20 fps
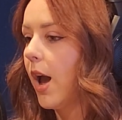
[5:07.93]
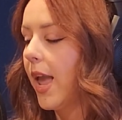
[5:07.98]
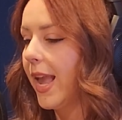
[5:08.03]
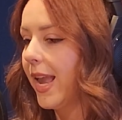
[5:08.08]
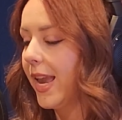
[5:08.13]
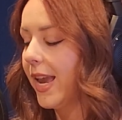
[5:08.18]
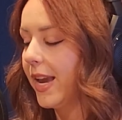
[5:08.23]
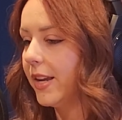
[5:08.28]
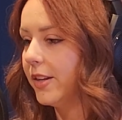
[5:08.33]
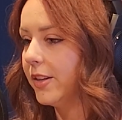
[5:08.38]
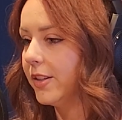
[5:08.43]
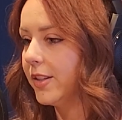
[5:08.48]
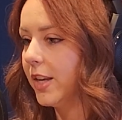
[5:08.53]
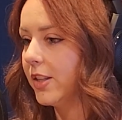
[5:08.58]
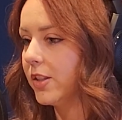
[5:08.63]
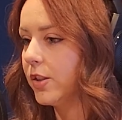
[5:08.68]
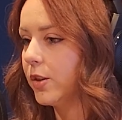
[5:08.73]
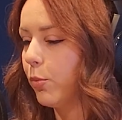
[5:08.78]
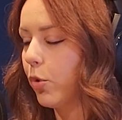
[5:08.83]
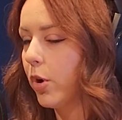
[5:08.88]
And
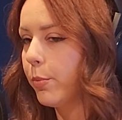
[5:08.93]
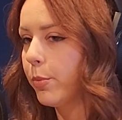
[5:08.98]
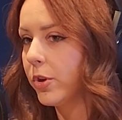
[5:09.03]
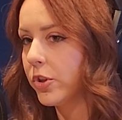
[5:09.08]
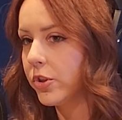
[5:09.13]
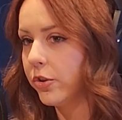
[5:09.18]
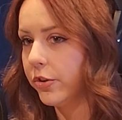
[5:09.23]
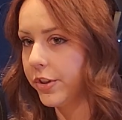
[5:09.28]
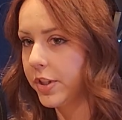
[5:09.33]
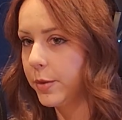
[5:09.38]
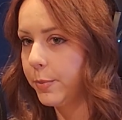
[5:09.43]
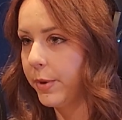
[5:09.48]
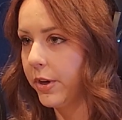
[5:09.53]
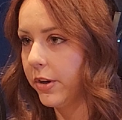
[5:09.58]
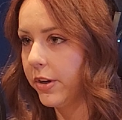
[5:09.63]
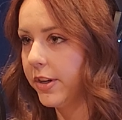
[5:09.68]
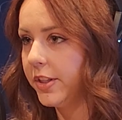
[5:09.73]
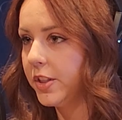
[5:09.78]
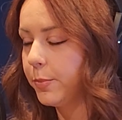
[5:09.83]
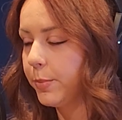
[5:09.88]
it's a more personal
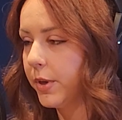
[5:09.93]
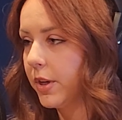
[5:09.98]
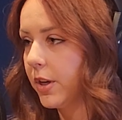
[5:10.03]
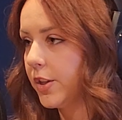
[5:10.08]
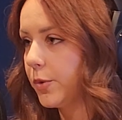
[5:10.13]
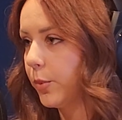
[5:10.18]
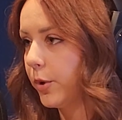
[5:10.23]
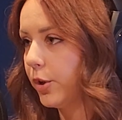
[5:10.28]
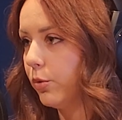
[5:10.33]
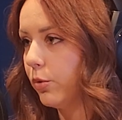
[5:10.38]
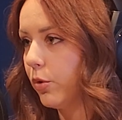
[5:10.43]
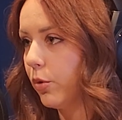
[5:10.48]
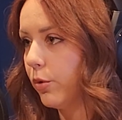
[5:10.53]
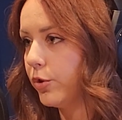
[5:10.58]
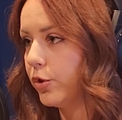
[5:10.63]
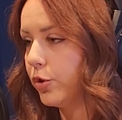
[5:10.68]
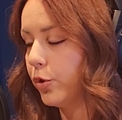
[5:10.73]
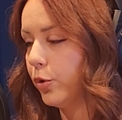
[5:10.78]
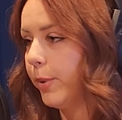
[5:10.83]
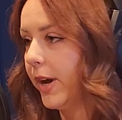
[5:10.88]
experience because when you go
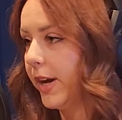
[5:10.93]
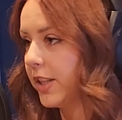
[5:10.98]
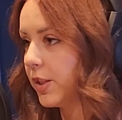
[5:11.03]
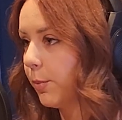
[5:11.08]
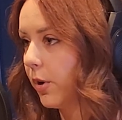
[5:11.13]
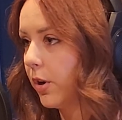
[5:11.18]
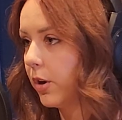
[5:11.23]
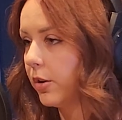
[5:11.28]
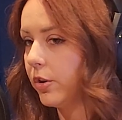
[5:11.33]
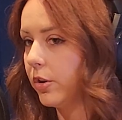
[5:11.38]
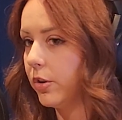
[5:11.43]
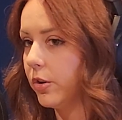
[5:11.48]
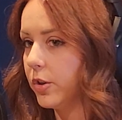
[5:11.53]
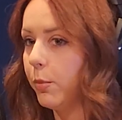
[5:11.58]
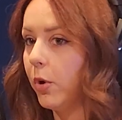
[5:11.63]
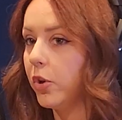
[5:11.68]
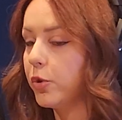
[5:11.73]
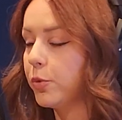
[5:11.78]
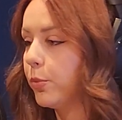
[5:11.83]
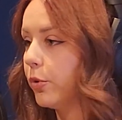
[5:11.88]
to PetSmart, there's
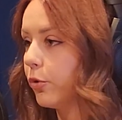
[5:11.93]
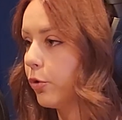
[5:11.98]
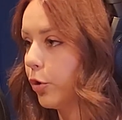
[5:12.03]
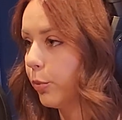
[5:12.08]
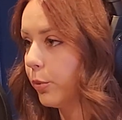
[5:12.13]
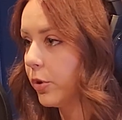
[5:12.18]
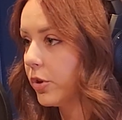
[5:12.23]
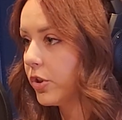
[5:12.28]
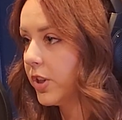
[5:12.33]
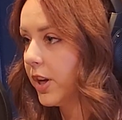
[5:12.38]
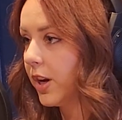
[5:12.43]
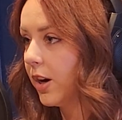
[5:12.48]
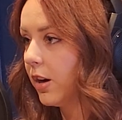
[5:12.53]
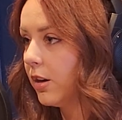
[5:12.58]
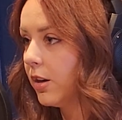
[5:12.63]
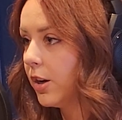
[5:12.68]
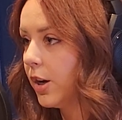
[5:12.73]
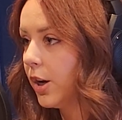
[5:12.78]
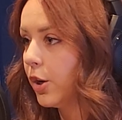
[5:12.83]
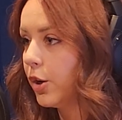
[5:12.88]
multiple groomers there.